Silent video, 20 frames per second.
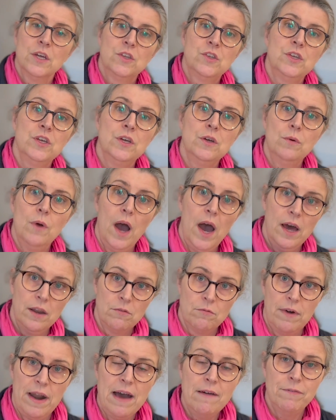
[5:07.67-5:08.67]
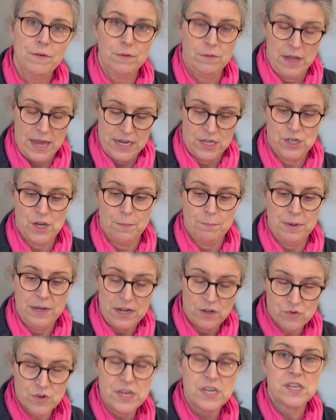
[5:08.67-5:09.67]
to unravel a jumper,
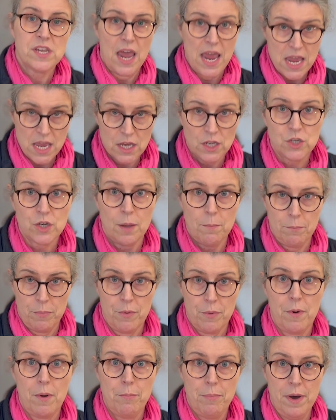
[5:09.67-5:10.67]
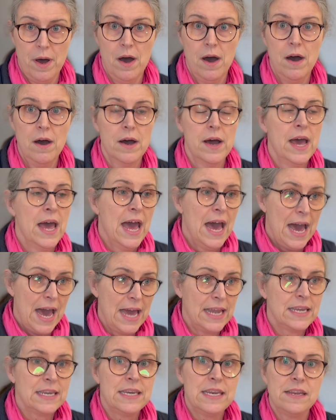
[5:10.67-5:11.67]
literally take a jumper apart
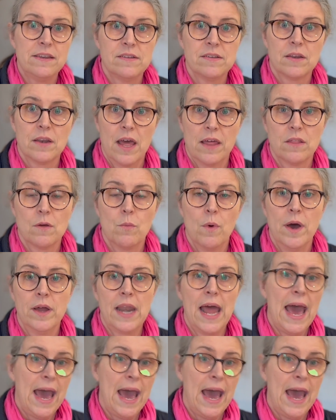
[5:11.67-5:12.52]
and knit another one,